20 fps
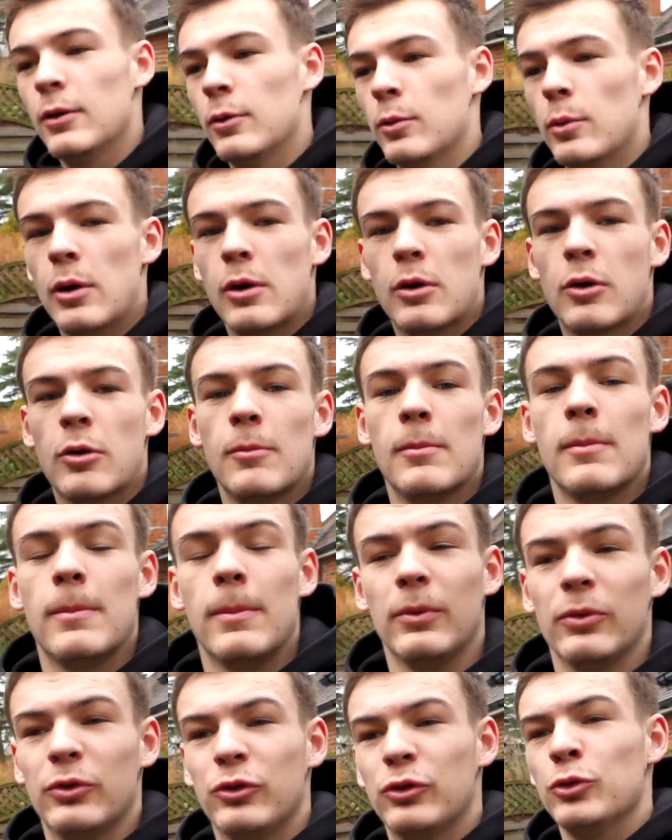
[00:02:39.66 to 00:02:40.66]
Welcome
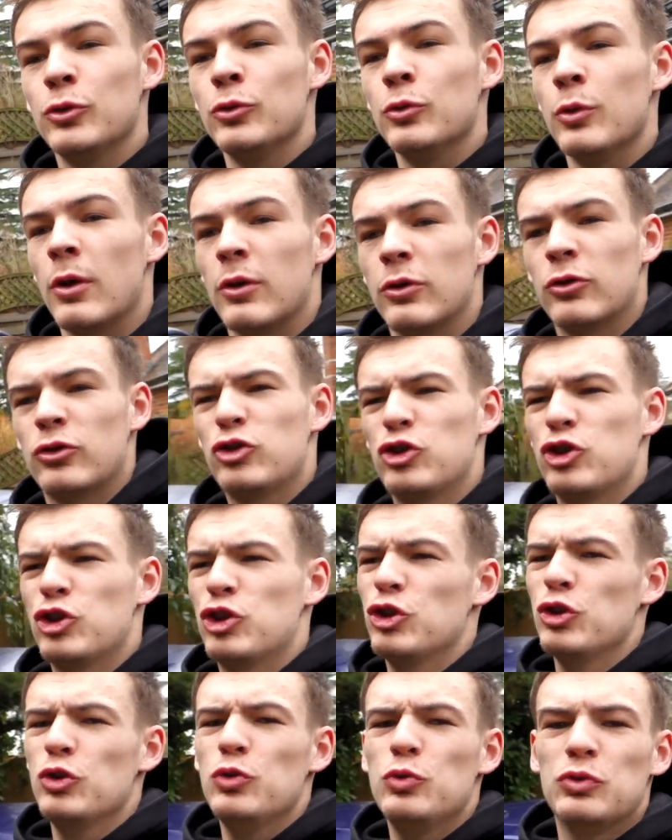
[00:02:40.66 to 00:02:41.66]
to
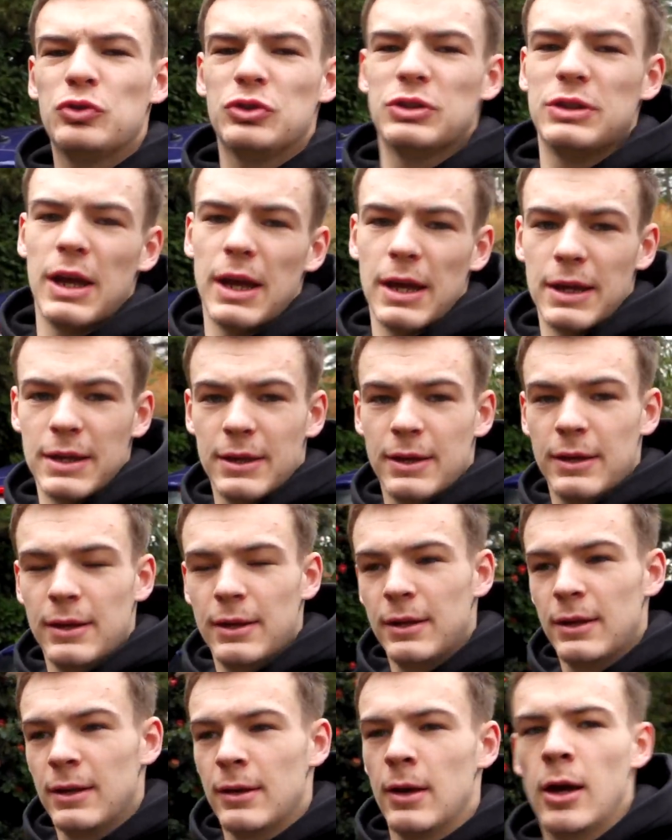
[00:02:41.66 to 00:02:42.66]
Tuesday.
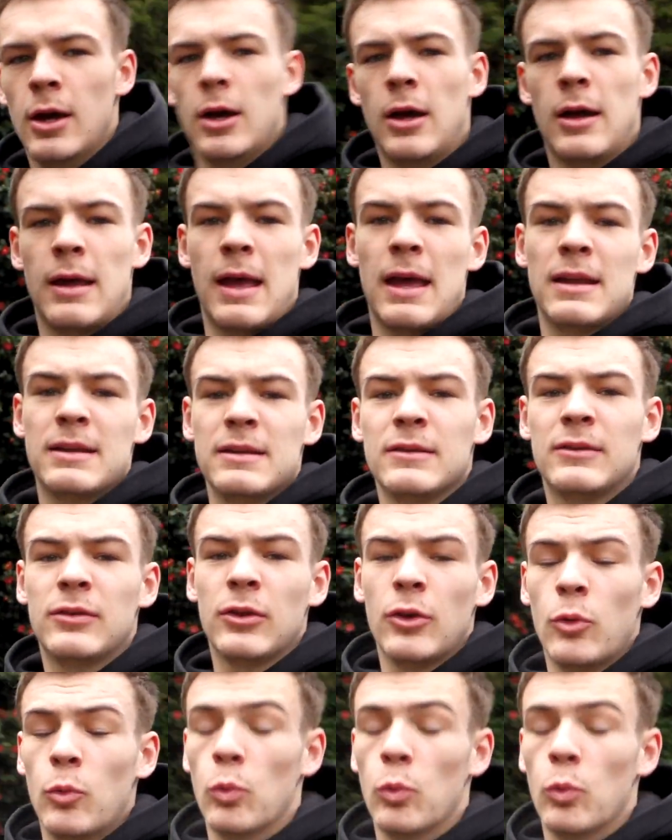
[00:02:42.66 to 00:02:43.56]
Heading to